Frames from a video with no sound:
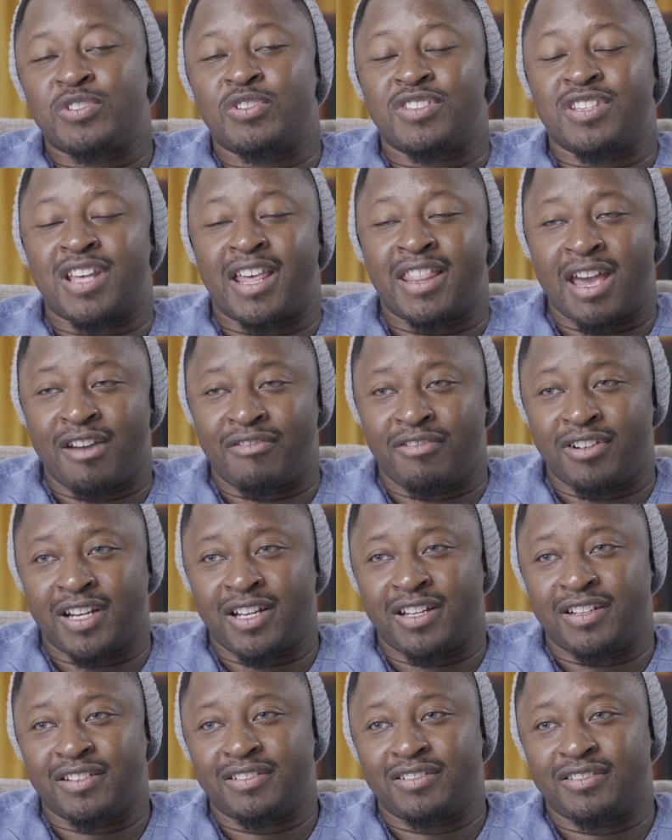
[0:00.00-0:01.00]
to South
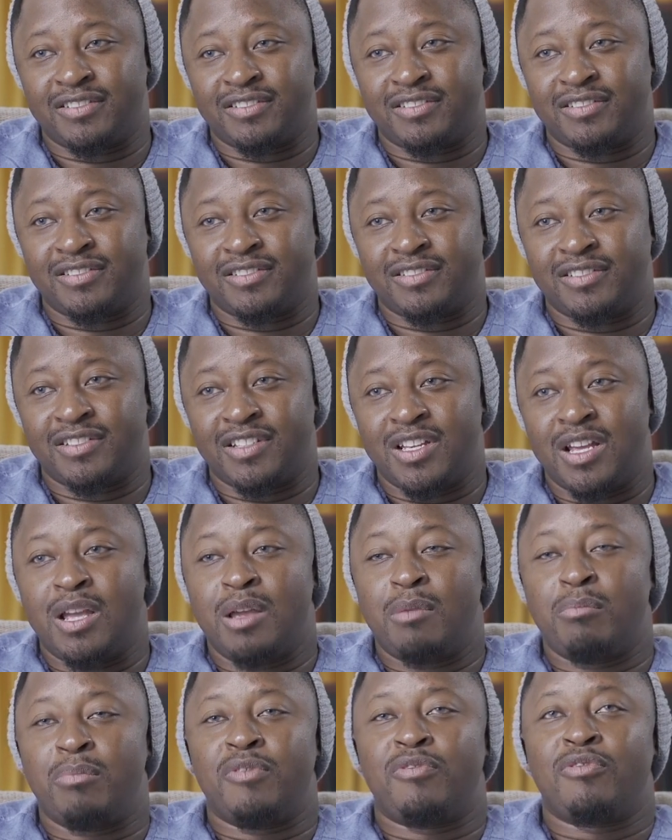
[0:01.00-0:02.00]
Africa
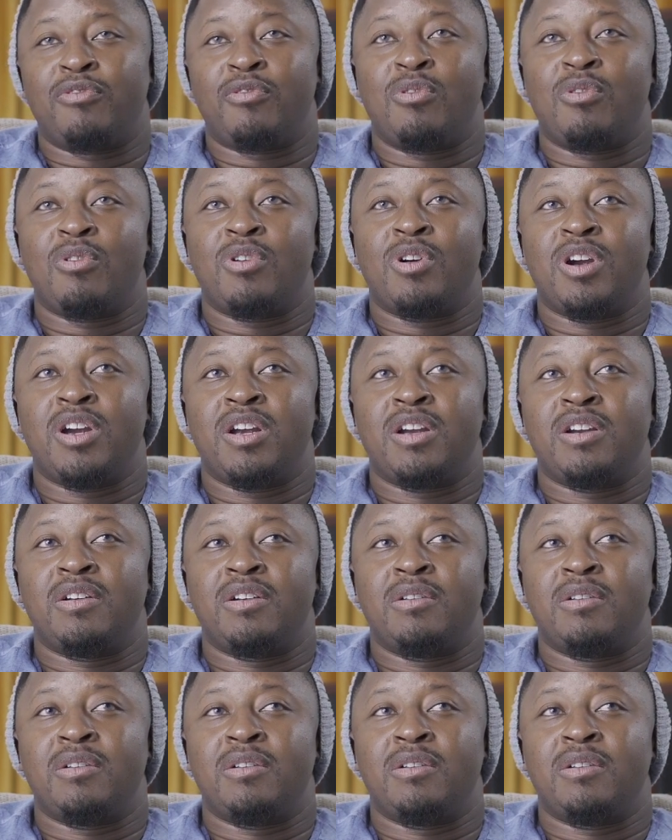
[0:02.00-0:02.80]
before